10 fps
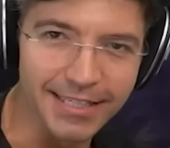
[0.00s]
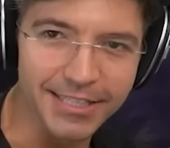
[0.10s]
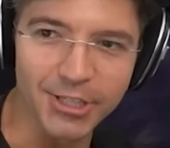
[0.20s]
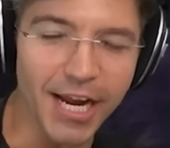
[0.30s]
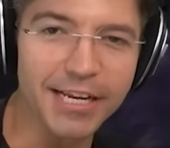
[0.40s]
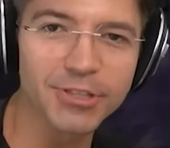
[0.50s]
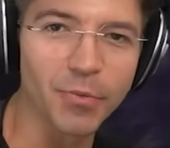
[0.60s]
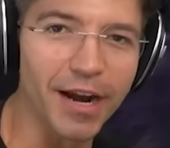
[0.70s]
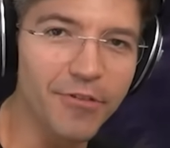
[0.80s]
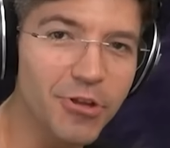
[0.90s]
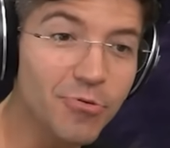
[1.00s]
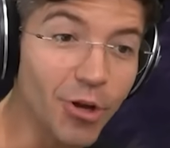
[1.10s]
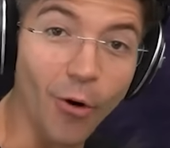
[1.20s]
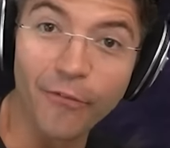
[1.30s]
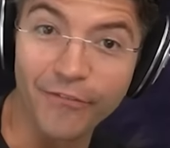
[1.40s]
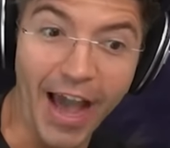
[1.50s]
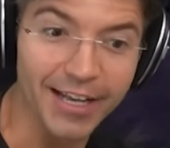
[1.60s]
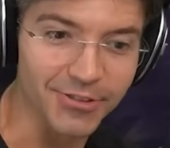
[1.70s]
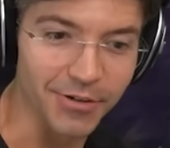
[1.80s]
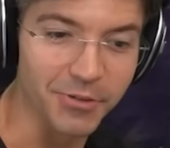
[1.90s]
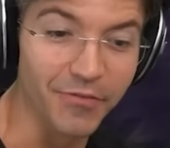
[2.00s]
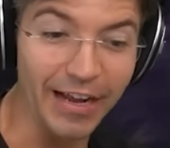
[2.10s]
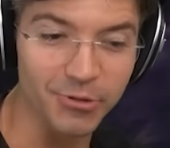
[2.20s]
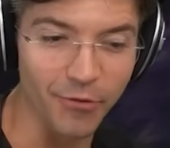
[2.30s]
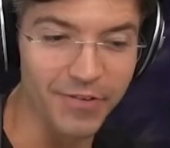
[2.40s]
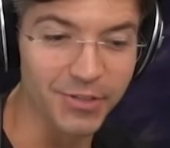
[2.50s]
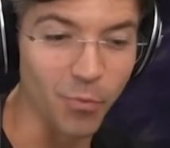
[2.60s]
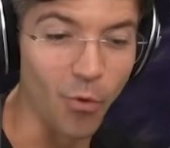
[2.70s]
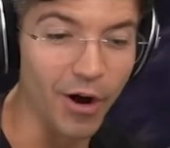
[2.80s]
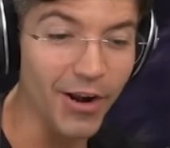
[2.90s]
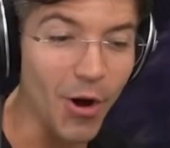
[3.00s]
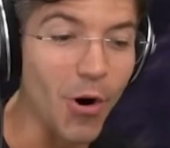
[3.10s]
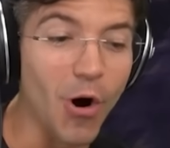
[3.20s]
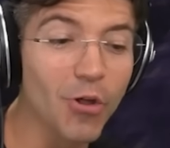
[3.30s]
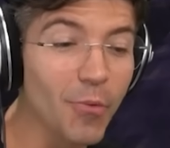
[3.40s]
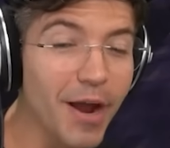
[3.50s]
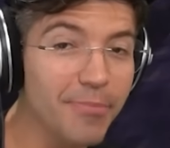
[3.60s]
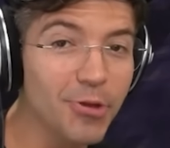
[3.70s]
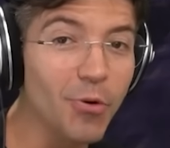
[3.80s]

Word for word: it change whenever you go faster? So we've got swiftness 1 all the way up to